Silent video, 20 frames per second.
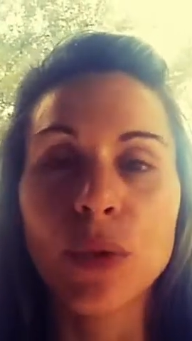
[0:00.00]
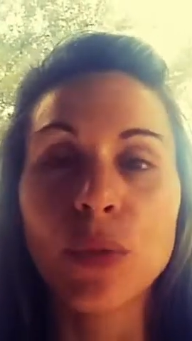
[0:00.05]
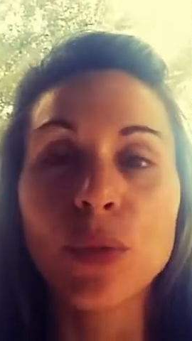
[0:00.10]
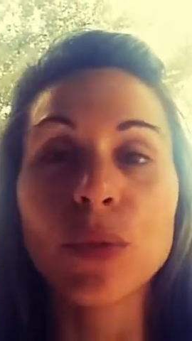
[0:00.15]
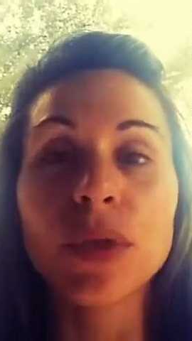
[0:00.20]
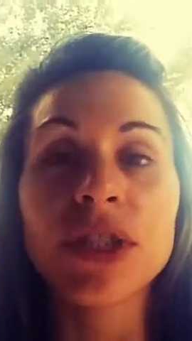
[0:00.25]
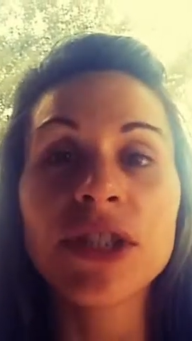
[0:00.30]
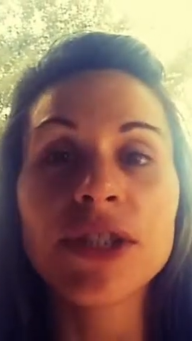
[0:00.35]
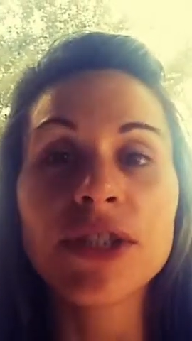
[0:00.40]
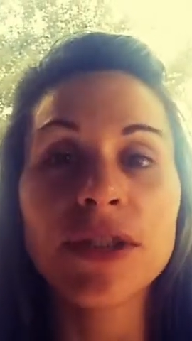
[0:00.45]

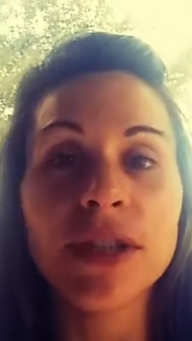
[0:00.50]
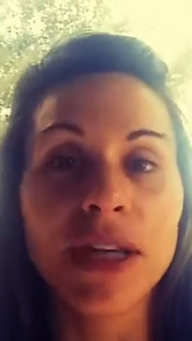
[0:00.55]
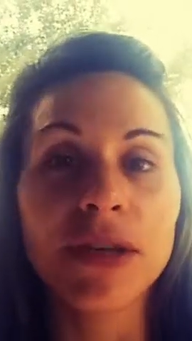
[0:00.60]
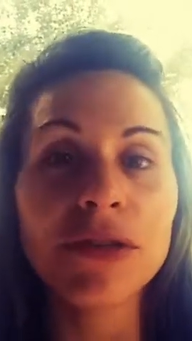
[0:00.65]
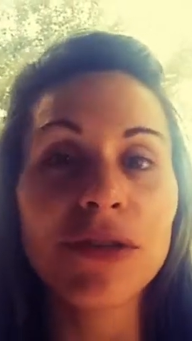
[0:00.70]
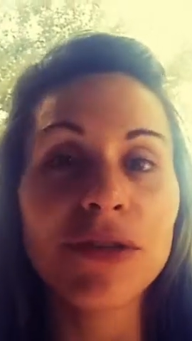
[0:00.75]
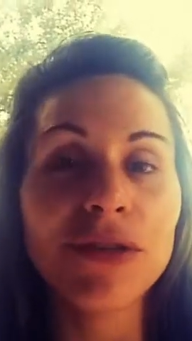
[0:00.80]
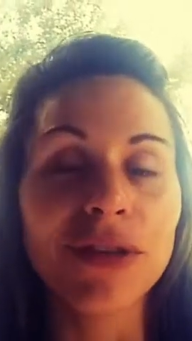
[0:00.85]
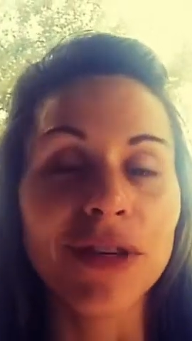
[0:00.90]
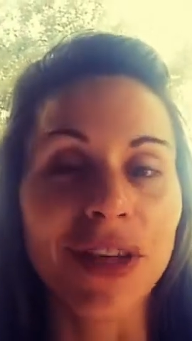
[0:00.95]
which
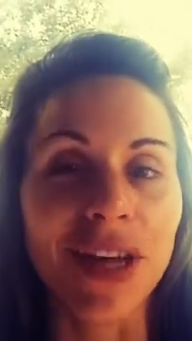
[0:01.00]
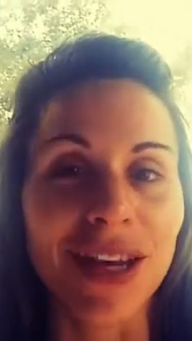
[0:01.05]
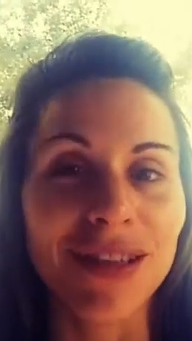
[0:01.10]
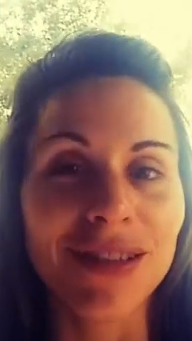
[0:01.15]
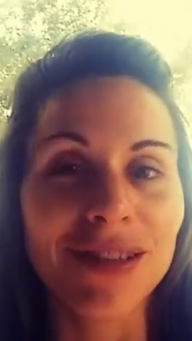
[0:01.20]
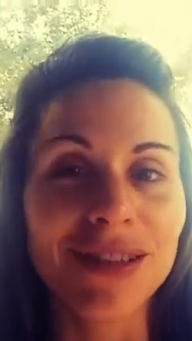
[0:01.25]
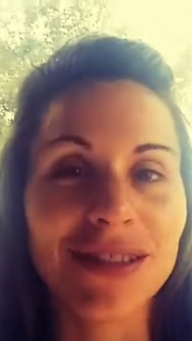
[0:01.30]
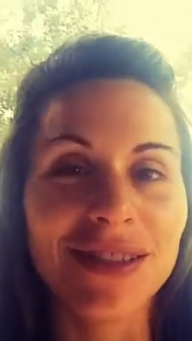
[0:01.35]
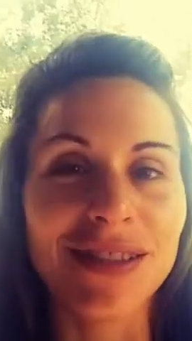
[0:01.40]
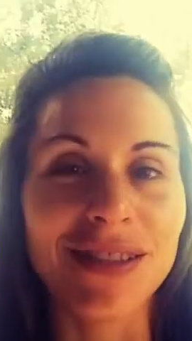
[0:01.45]
then
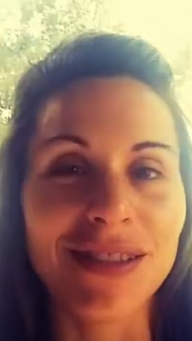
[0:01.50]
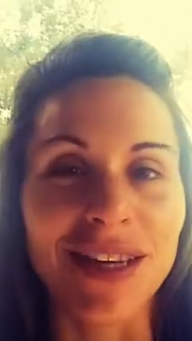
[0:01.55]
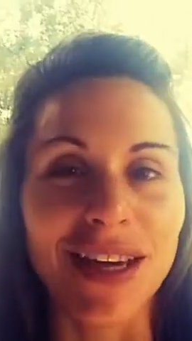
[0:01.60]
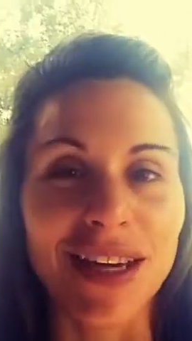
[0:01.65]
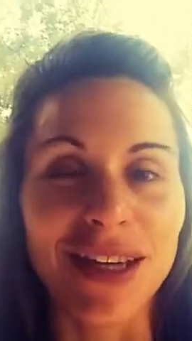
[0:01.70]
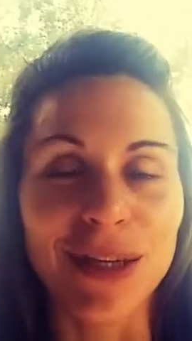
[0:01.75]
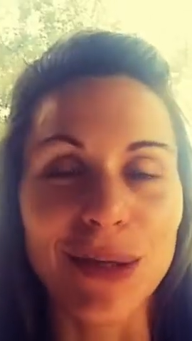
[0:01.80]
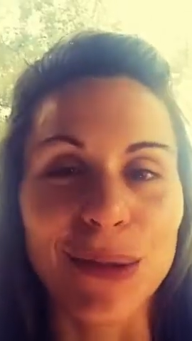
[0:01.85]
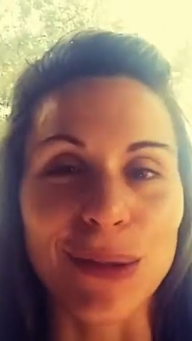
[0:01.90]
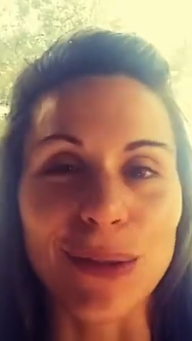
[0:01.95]
creates the
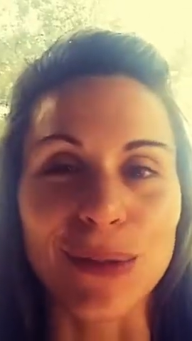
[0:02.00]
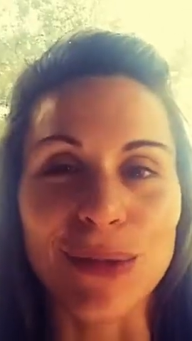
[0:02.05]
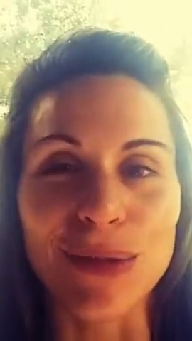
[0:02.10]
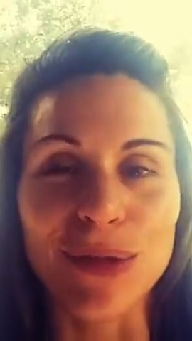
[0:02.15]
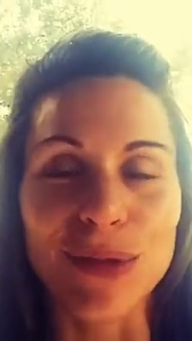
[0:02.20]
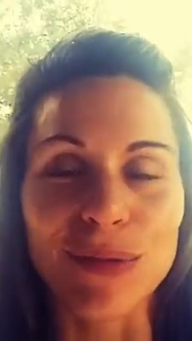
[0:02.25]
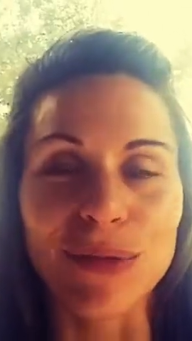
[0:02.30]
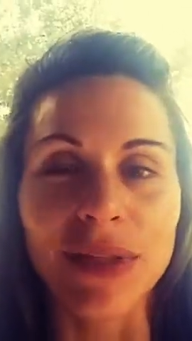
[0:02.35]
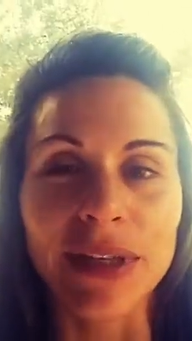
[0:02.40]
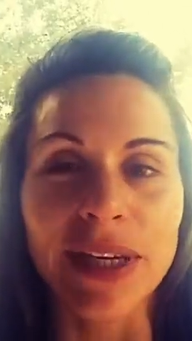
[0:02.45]

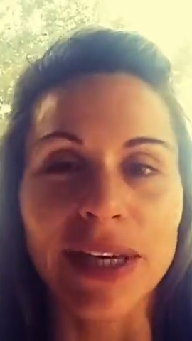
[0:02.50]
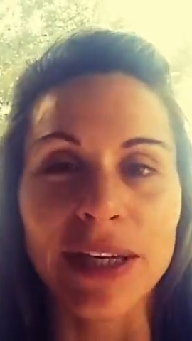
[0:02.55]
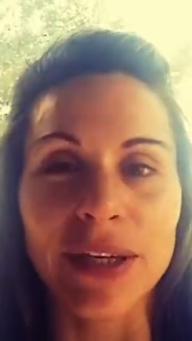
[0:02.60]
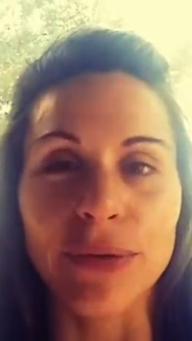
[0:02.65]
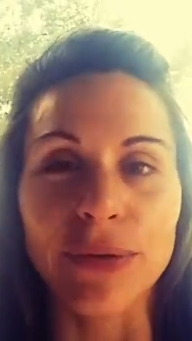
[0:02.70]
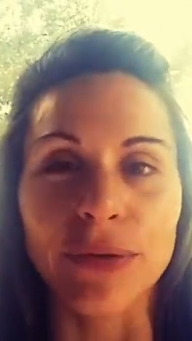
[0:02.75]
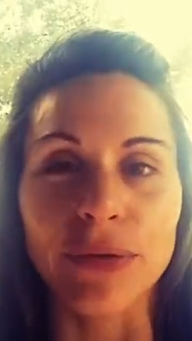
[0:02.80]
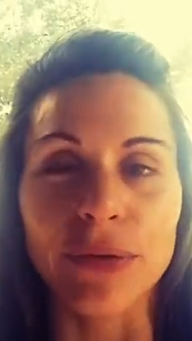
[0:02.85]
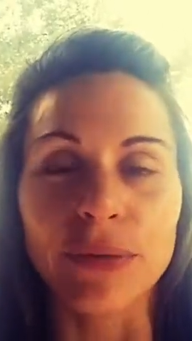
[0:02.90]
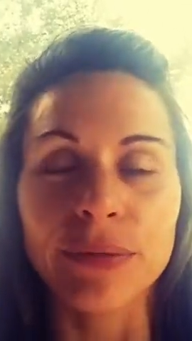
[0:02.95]
diagnosis
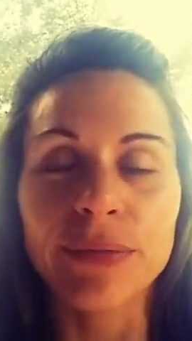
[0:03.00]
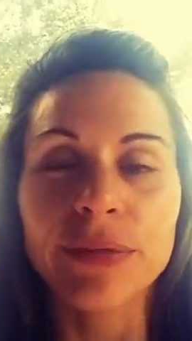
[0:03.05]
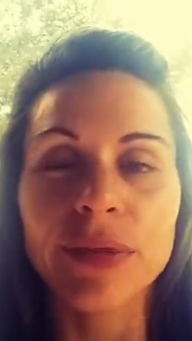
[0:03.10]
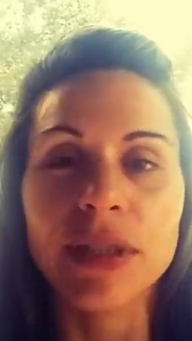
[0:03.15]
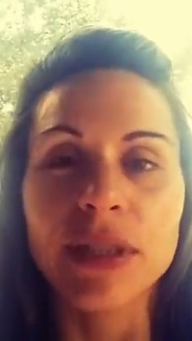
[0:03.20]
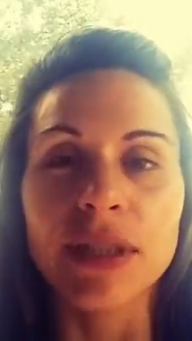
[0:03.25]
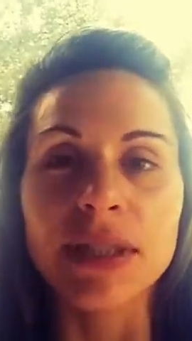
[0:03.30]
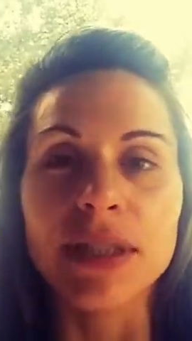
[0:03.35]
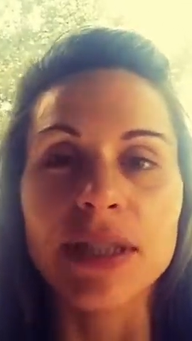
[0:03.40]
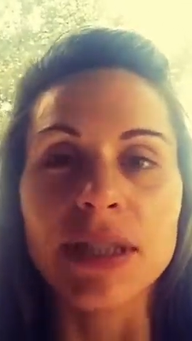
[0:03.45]
related group,
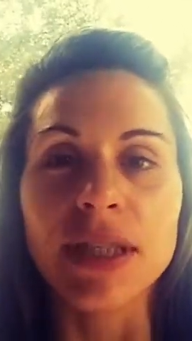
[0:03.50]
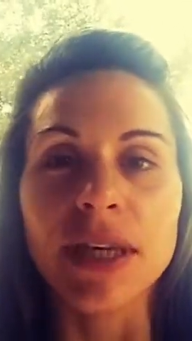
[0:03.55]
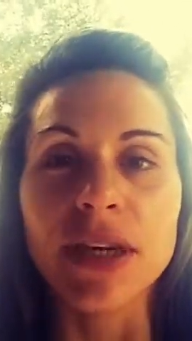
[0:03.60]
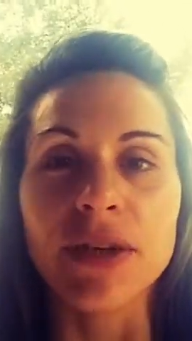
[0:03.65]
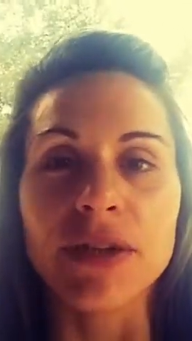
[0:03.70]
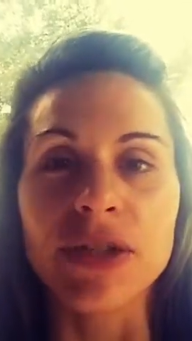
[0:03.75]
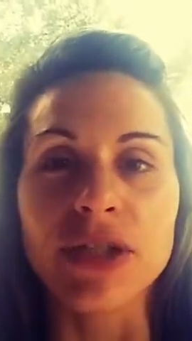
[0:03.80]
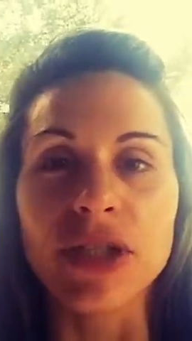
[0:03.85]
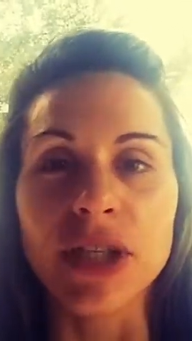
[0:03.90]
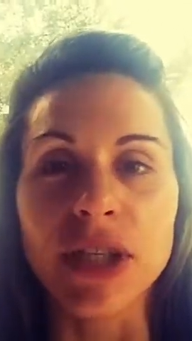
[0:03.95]
the
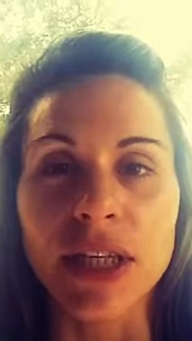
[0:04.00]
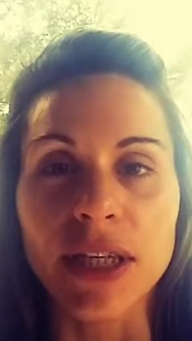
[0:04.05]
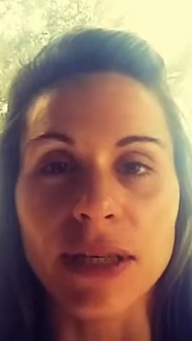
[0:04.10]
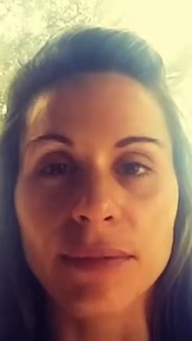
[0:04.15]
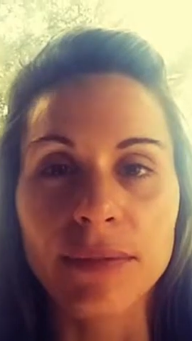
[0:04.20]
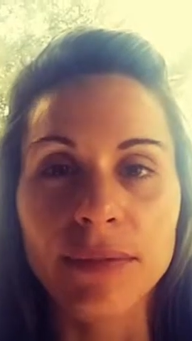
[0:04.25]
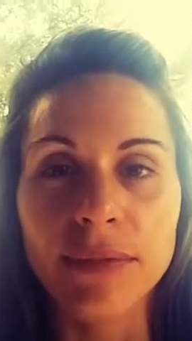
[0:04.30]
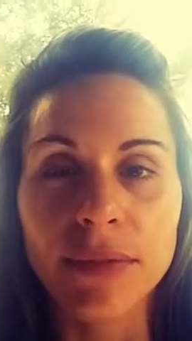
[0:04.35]
DRG.